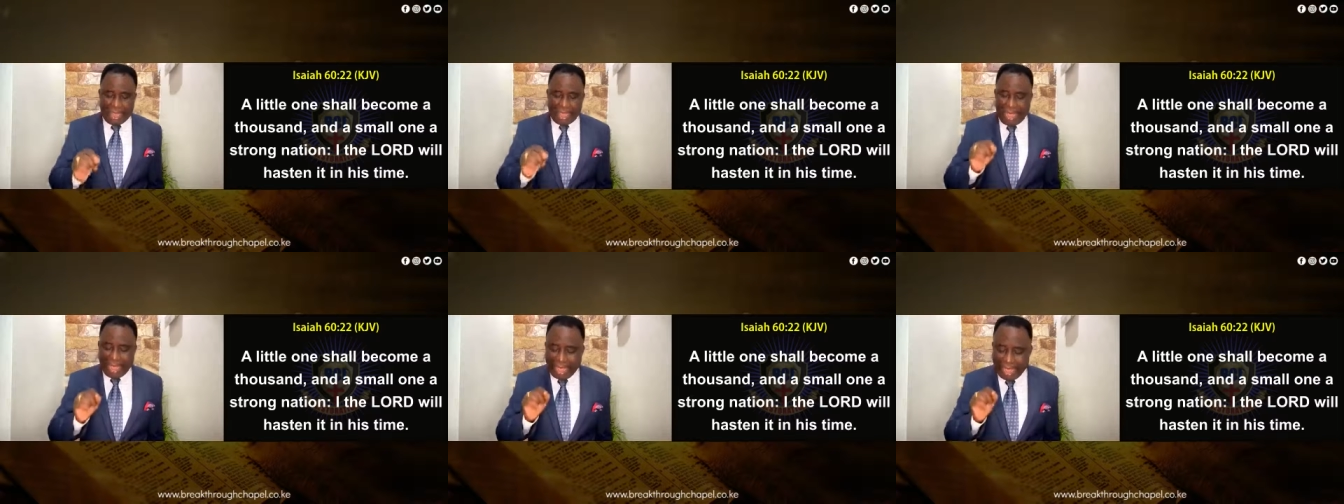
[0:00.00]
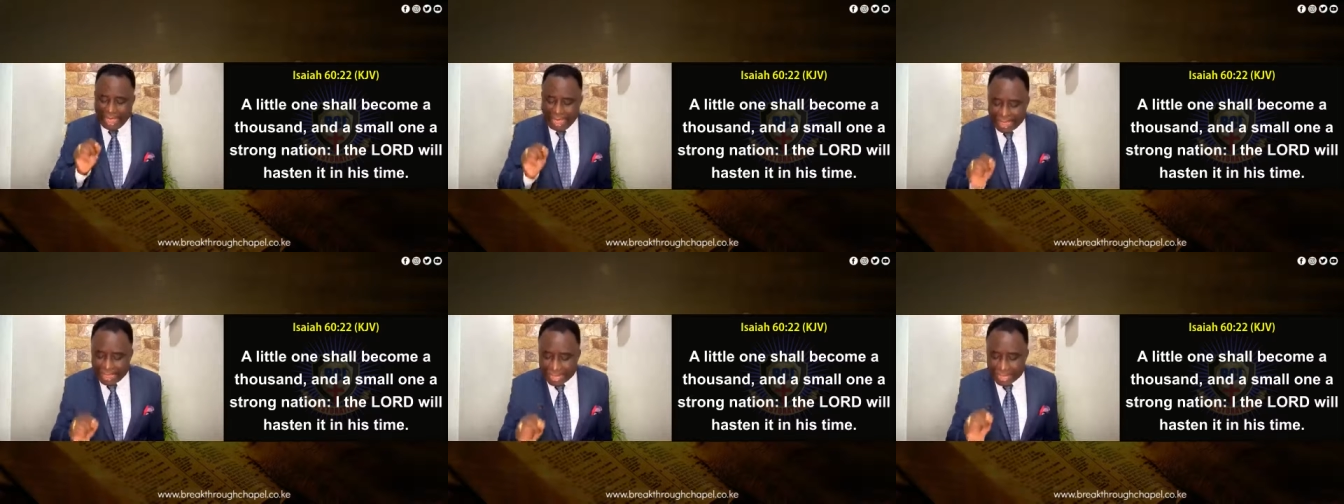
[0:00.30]

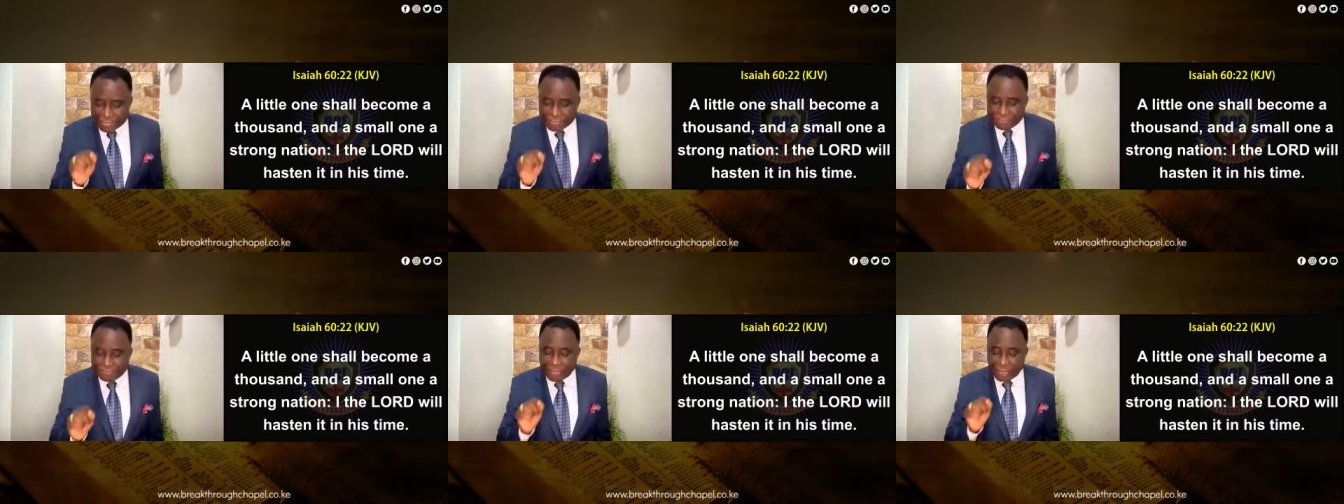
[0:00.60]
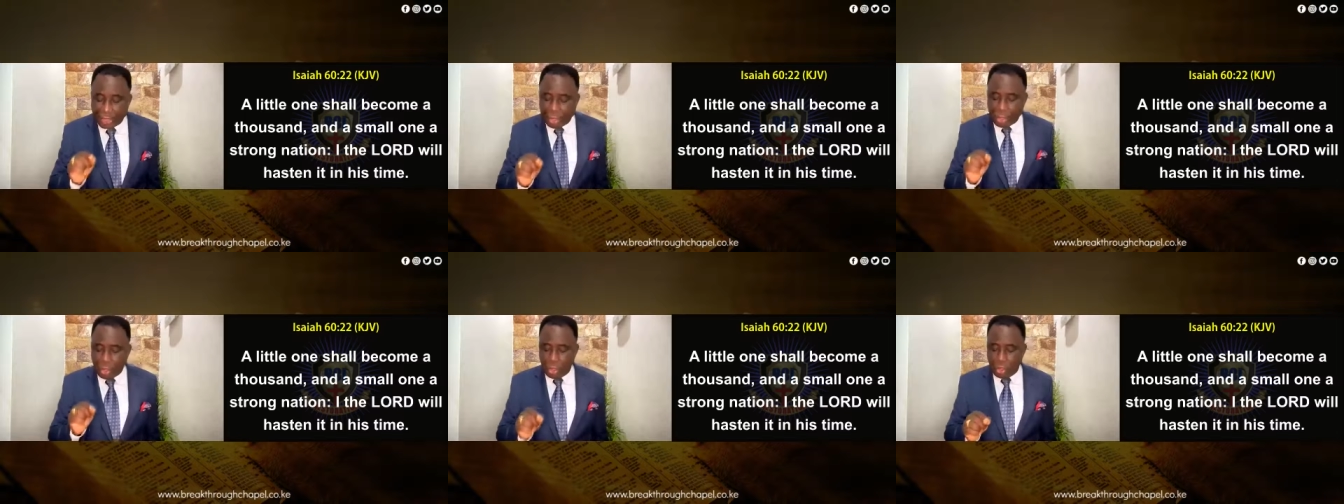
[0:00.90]
I,
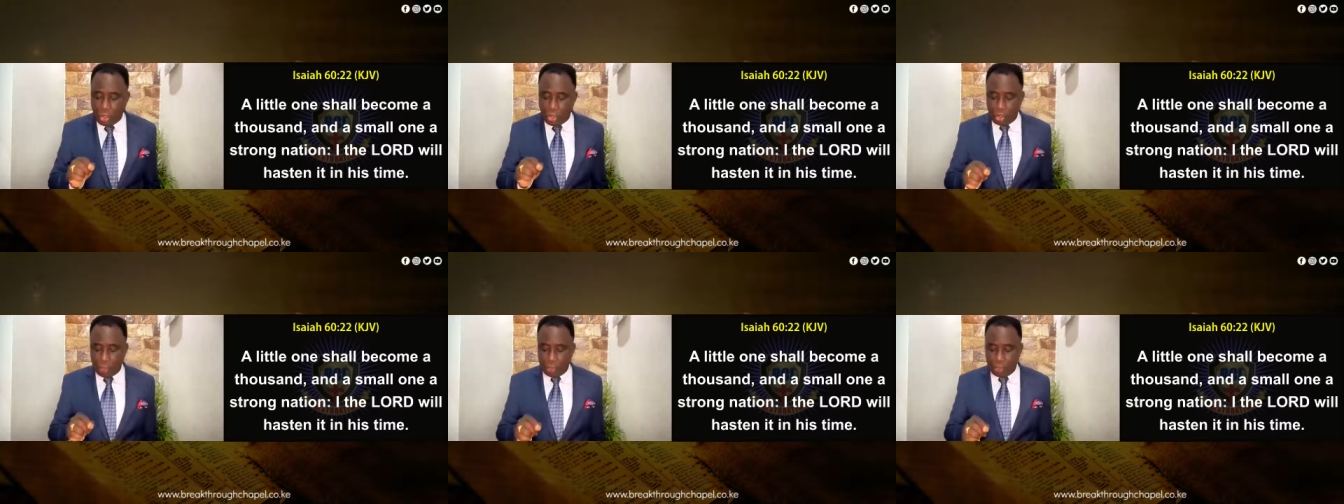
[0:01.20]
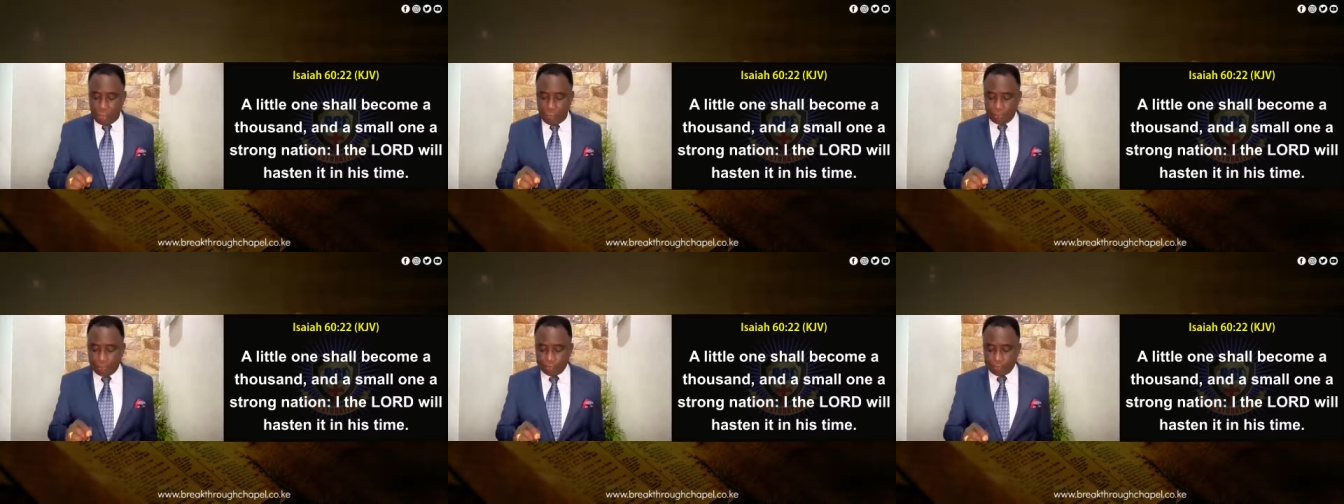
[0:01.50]
the
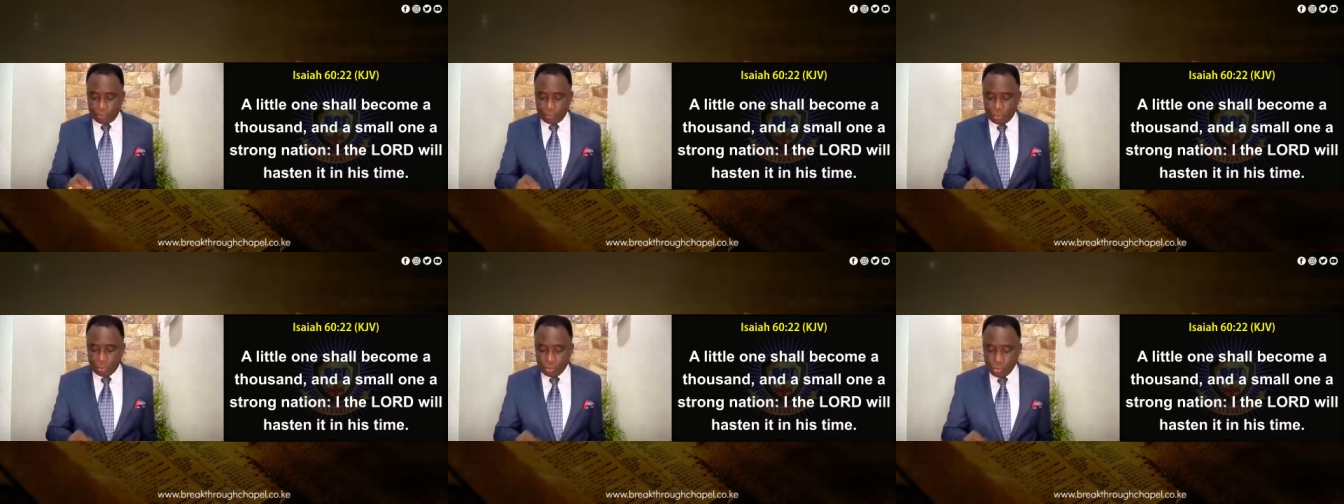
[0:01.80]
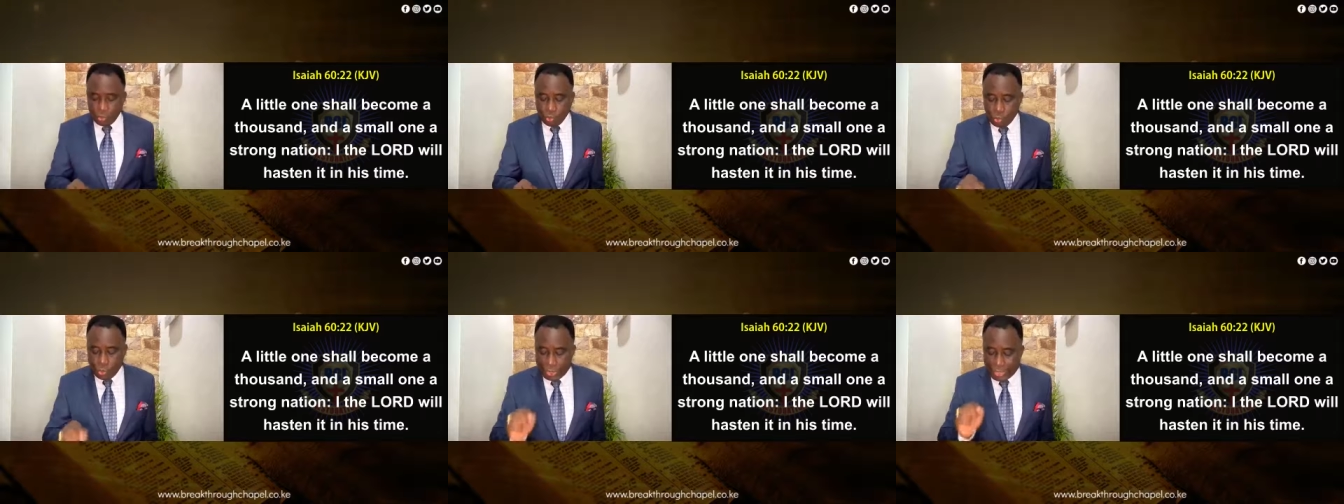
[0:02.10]
Lord,
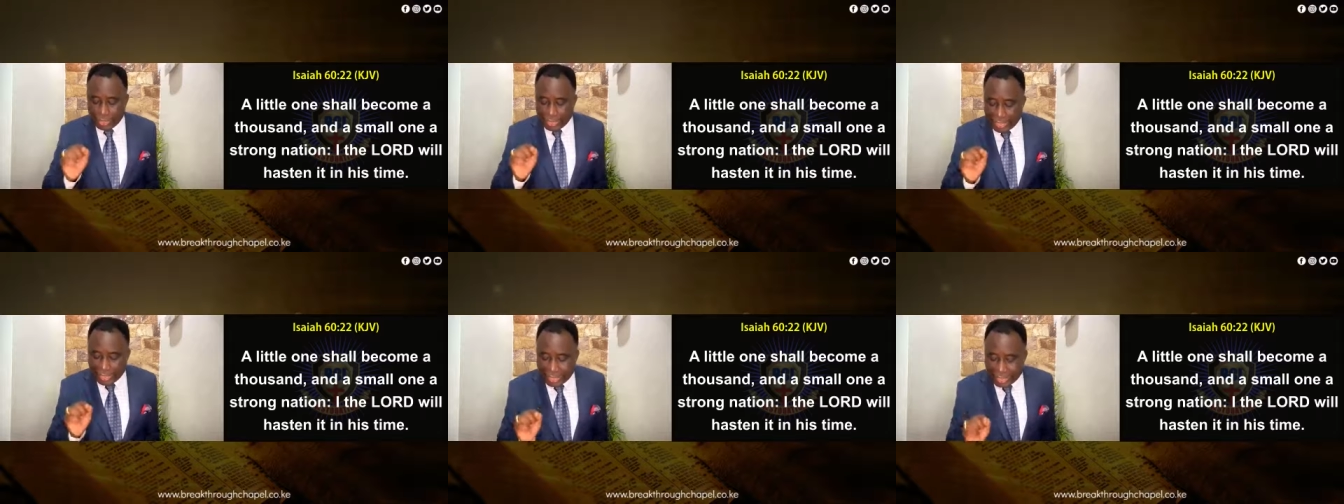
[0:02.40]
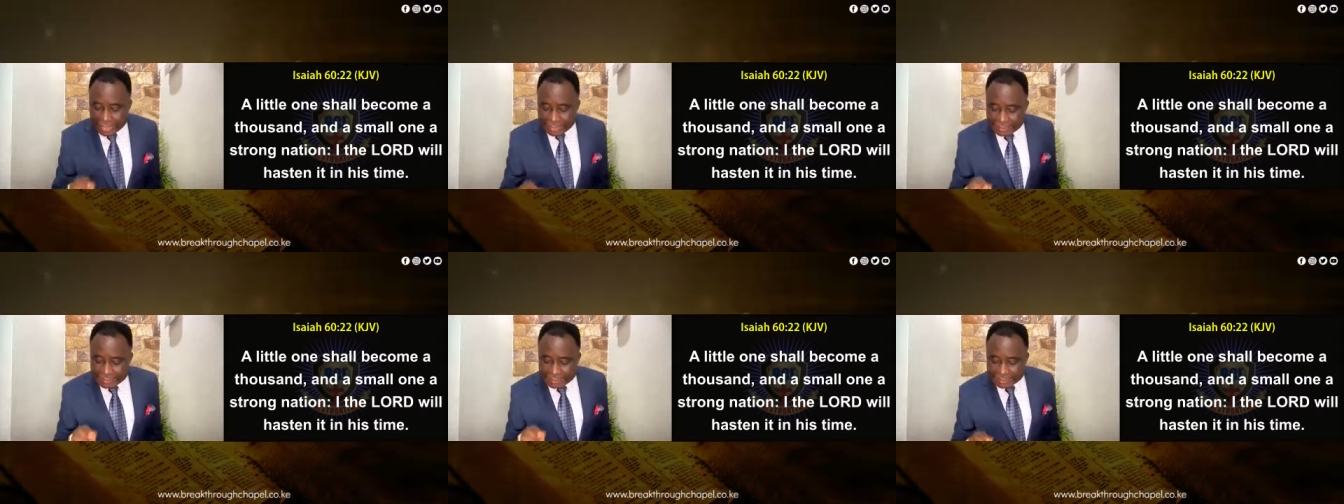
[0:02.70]
will
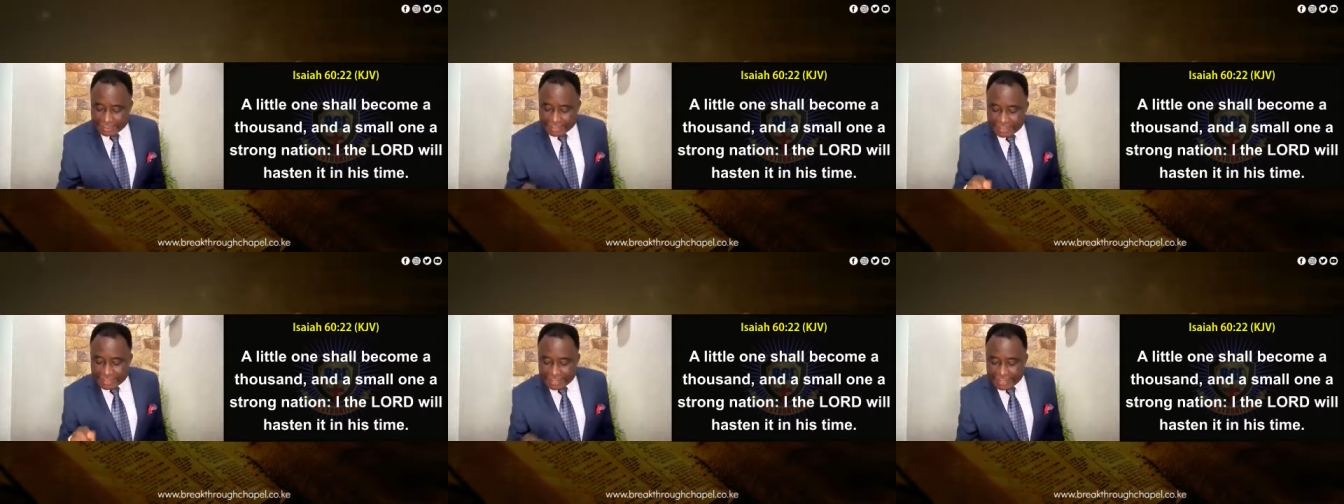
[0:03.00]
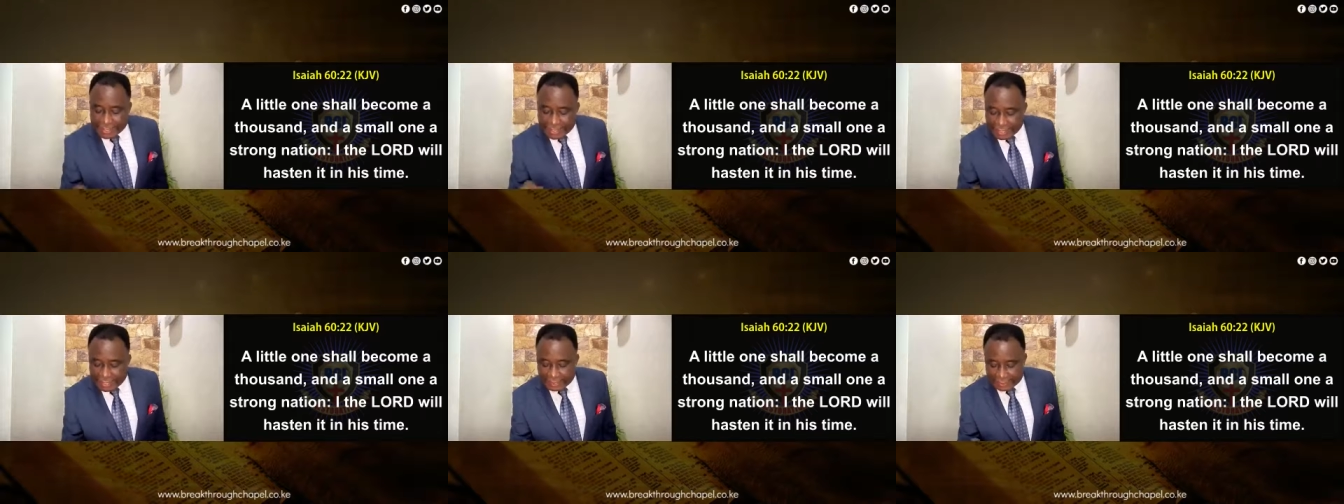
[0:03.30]

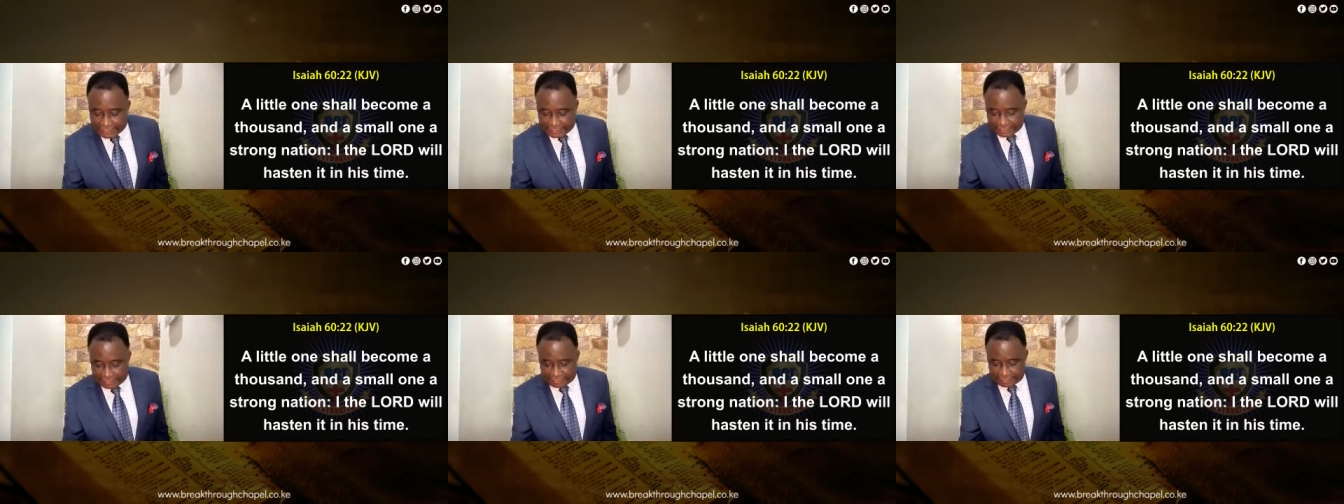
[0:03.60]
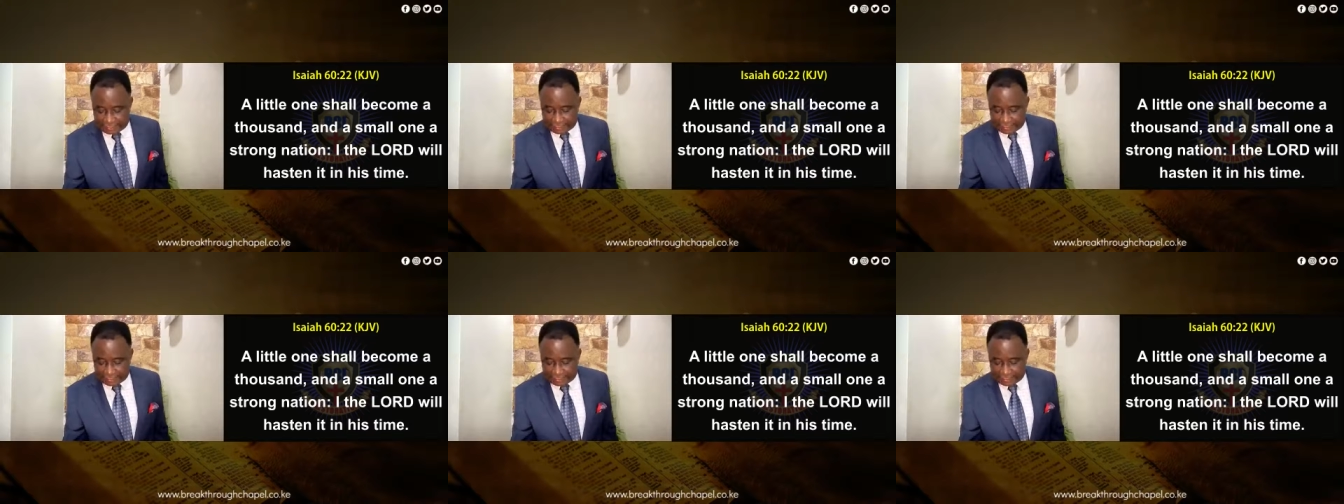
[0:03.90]
hasten it